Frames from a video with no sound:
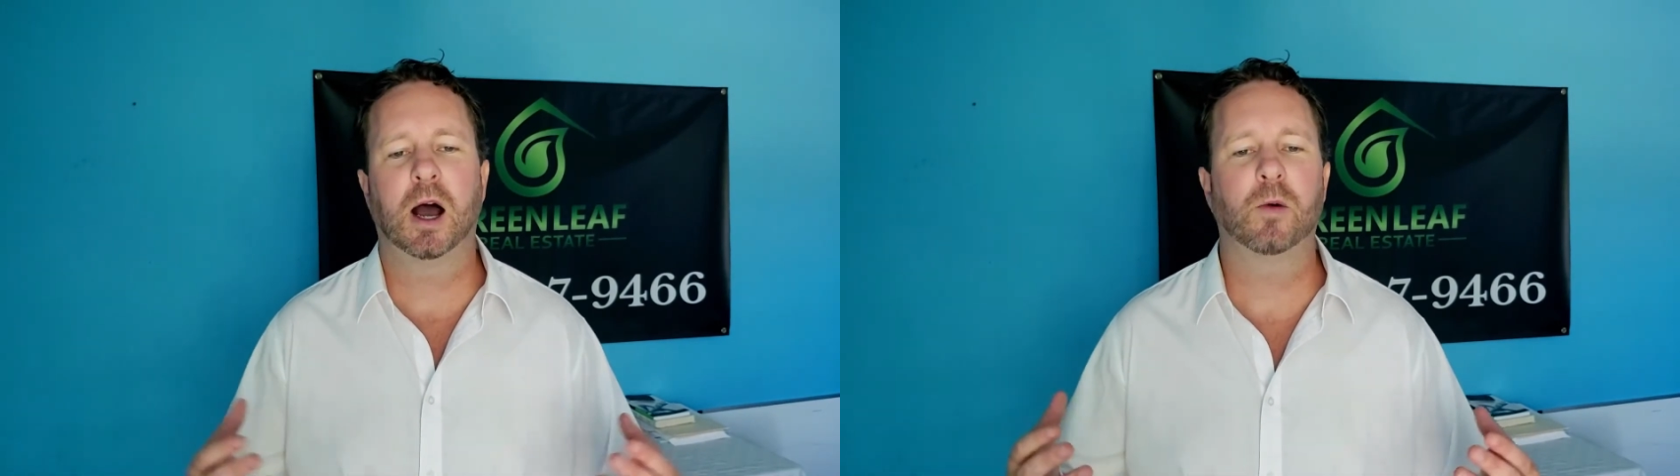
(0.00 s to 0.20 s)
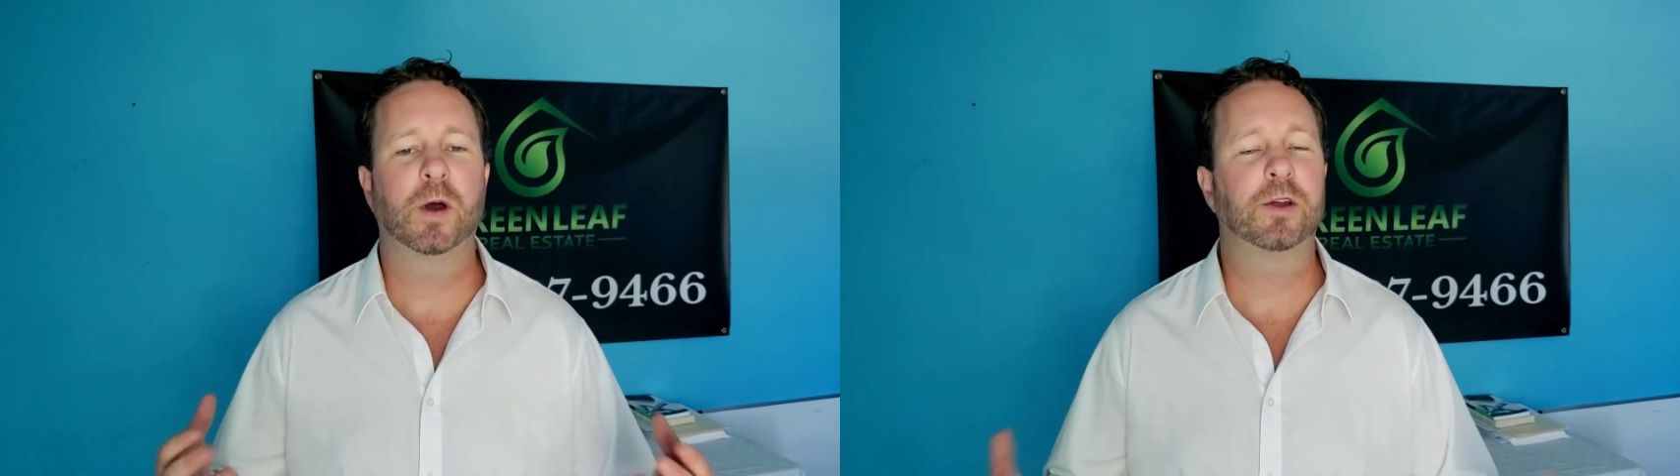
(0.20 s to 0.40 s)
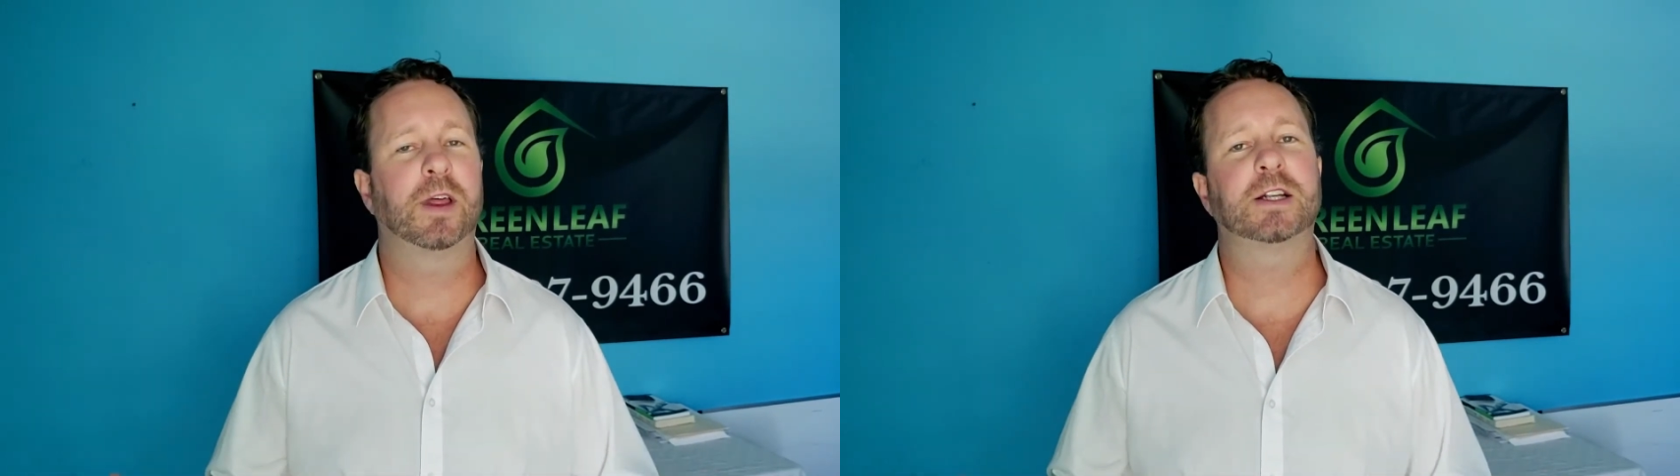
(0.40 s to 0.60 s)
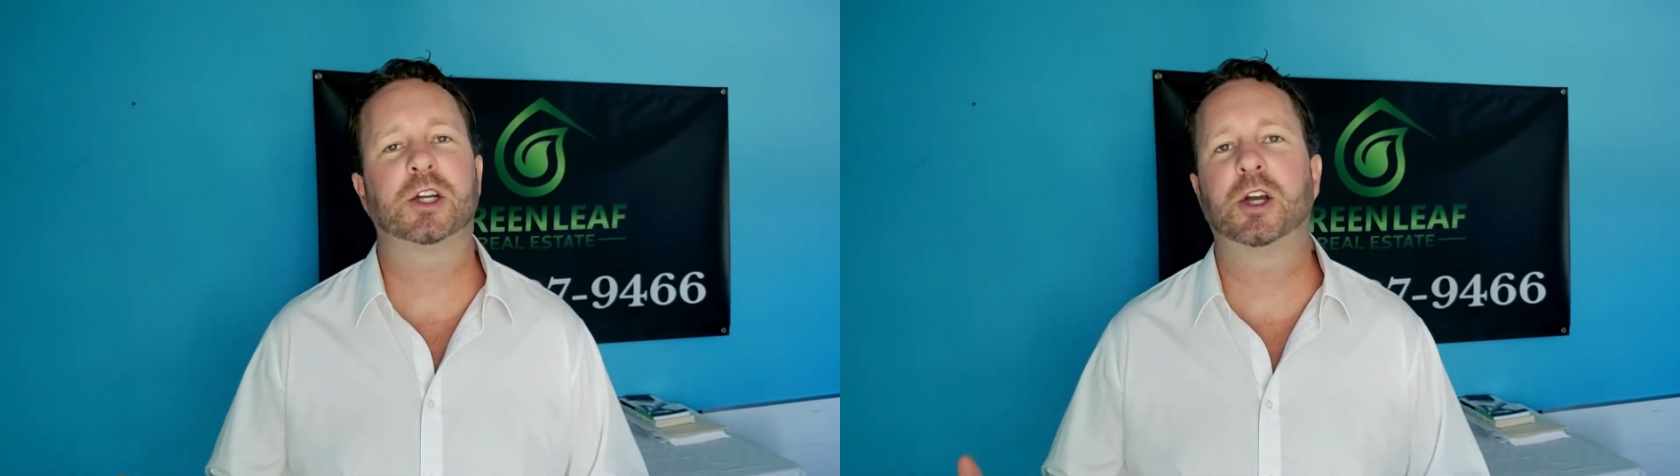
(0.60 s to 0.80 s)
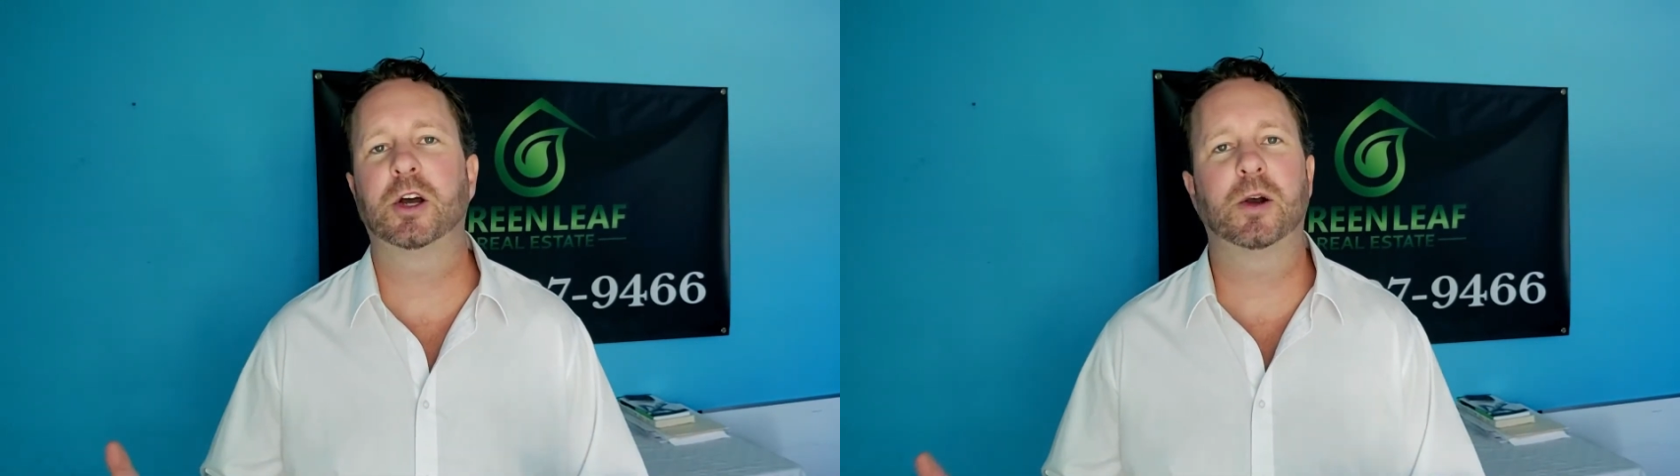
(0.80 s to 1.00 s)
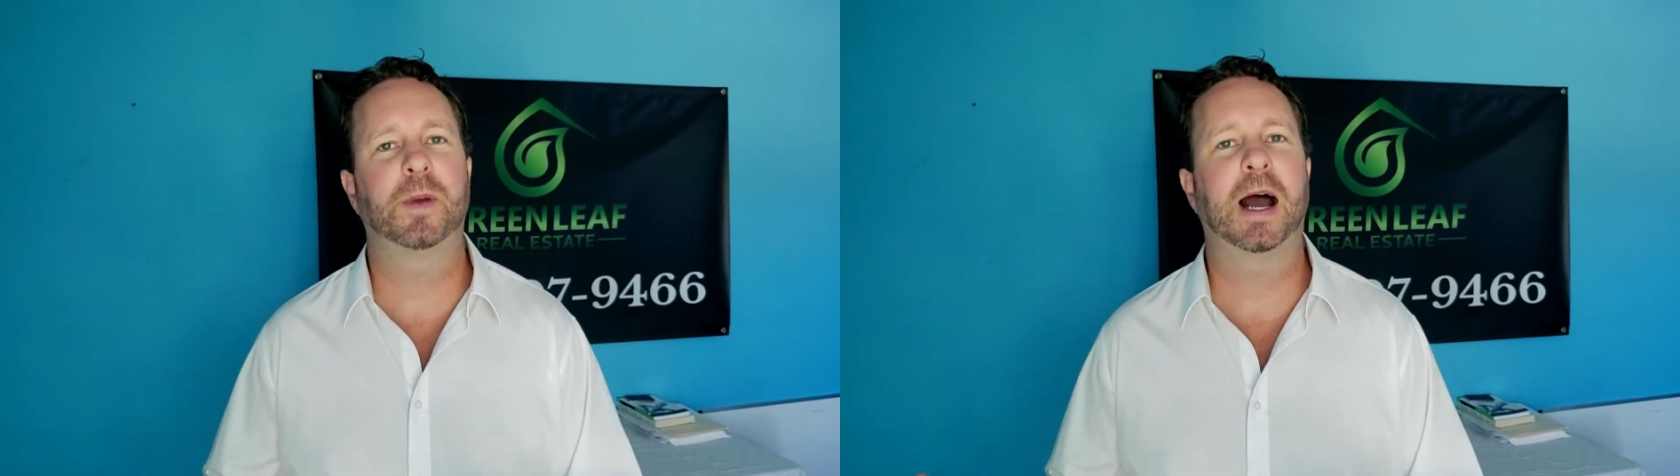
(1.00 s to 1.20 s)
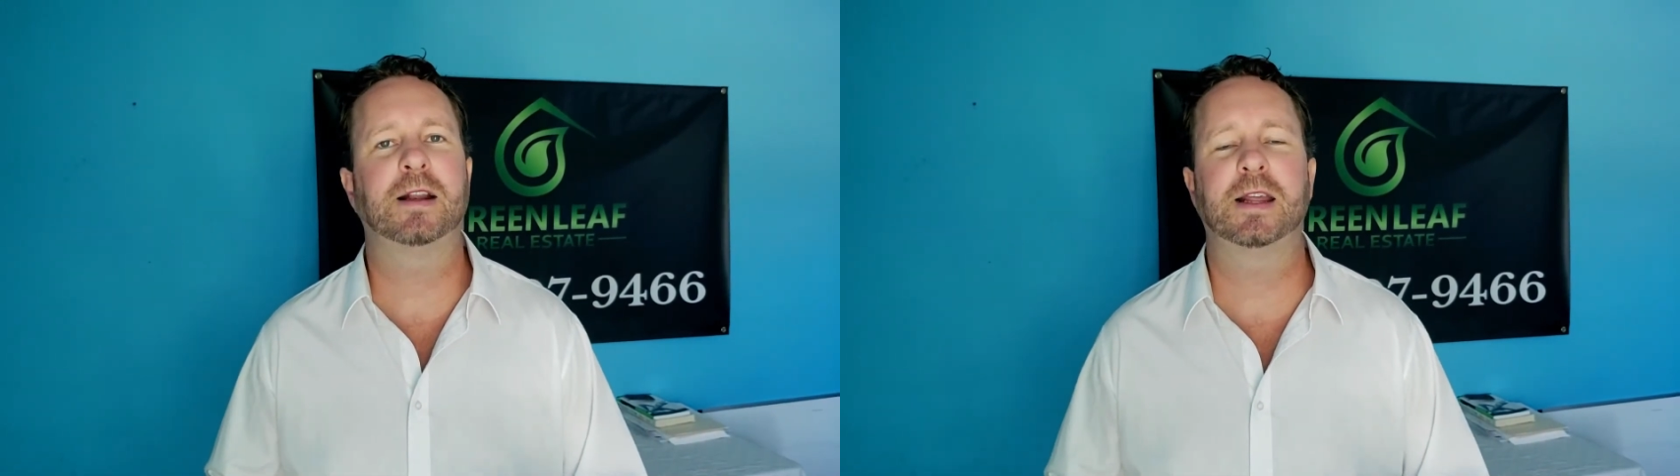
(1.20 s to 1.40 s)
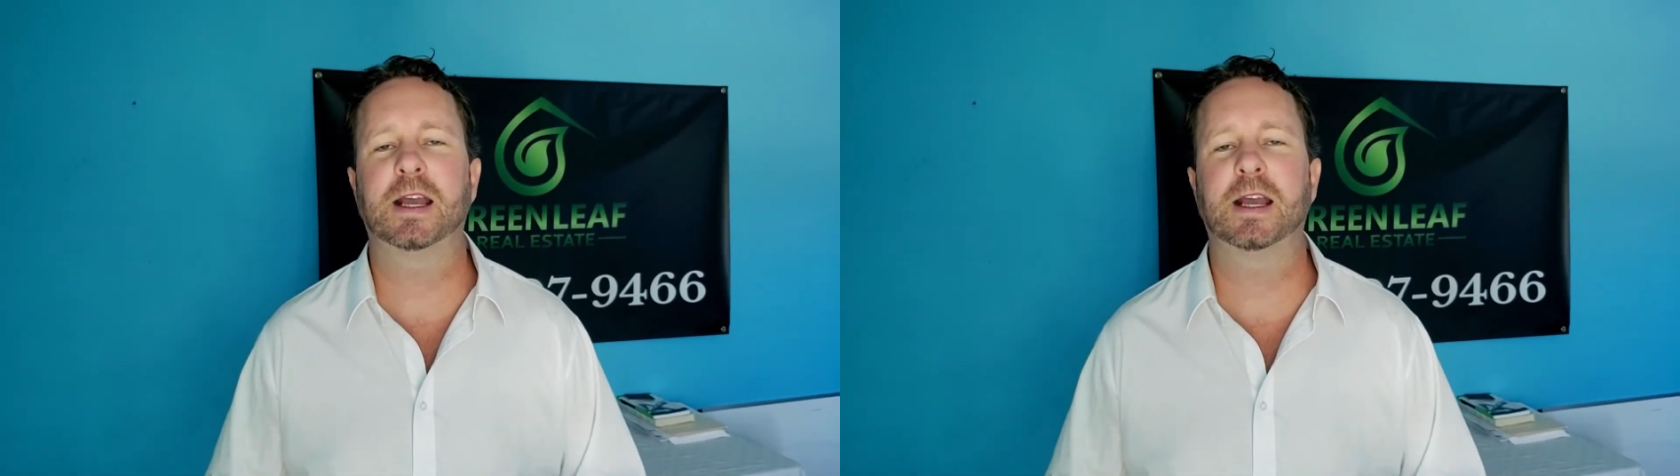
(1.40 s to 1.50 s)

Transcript: Whether that's a good or bad